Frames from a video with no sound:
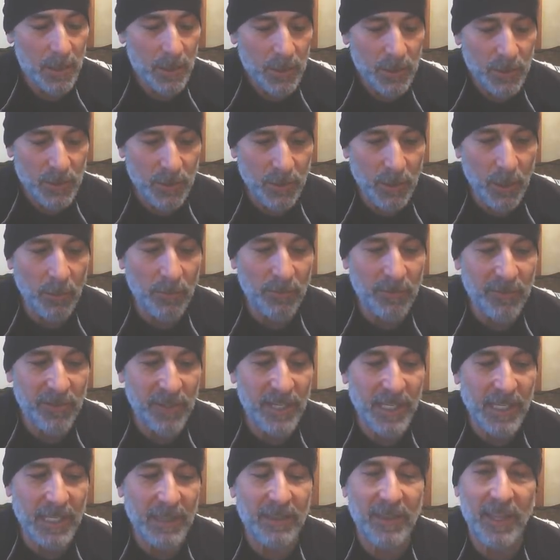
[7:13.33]
So don't
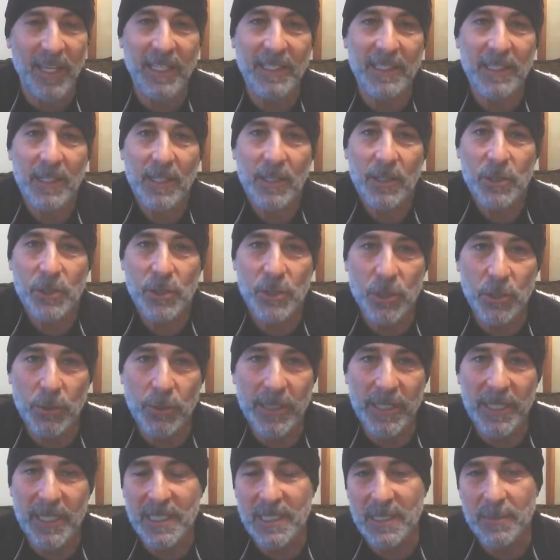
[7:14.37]
think that
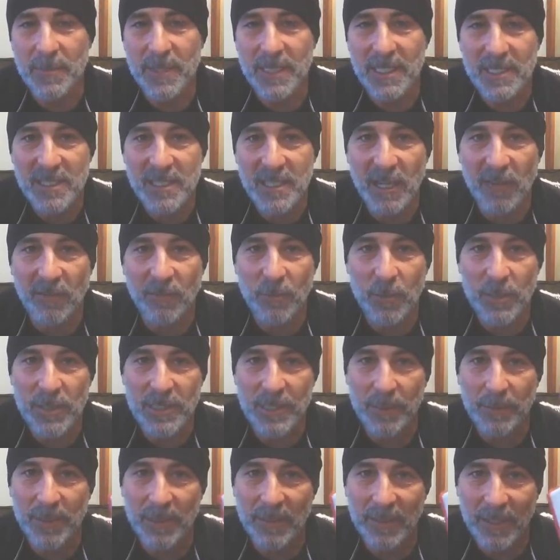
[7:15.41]
Judaism itself was
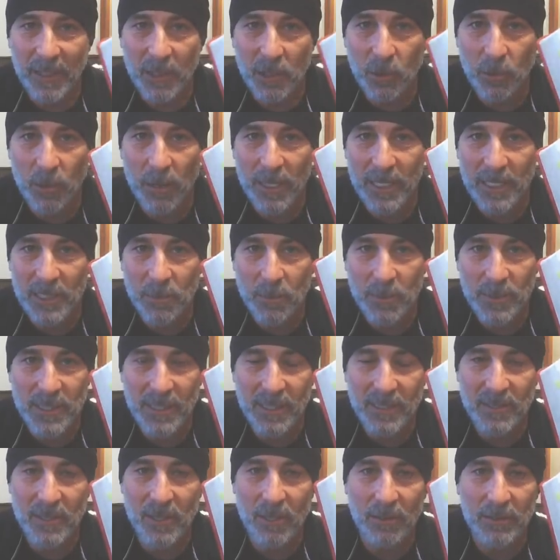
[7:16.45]
something that Christ was
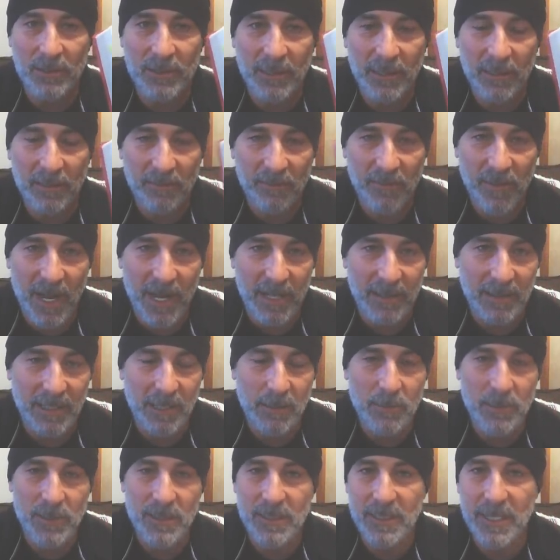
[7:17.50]
exalting. In fact,
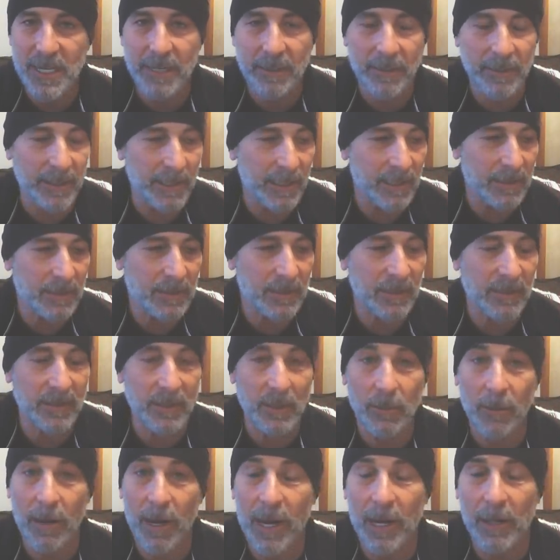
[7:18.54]
he was tearing it to the
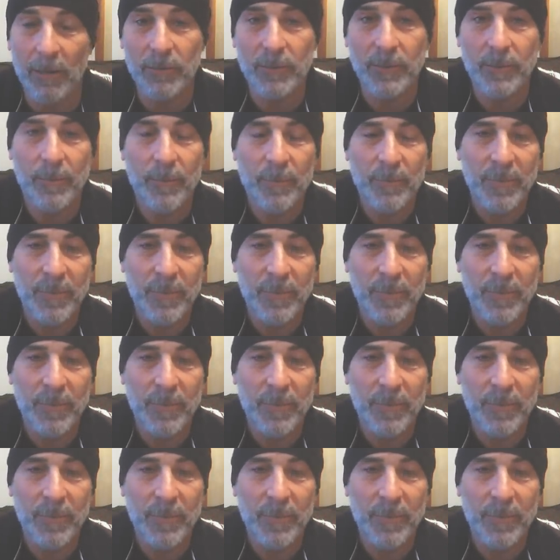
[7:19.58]
ground.